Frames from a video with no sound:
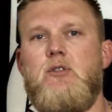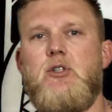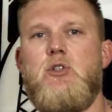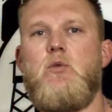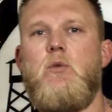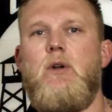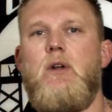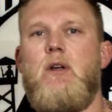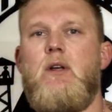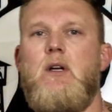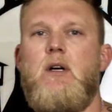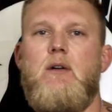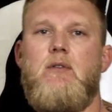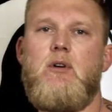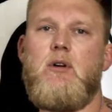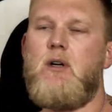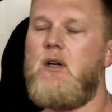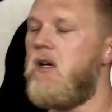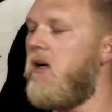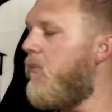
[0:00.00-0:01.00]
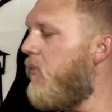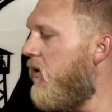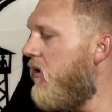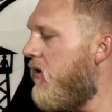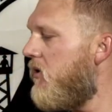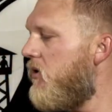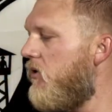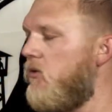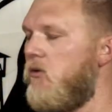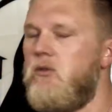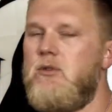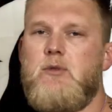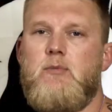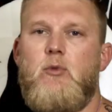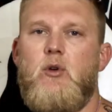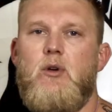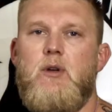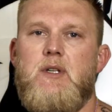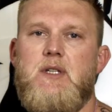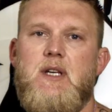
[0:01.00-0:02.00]
Just wanted to cover a couple of tools
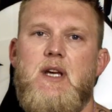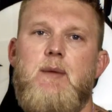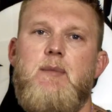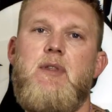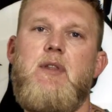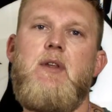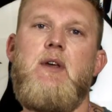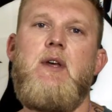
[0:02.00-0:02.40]
more in depth,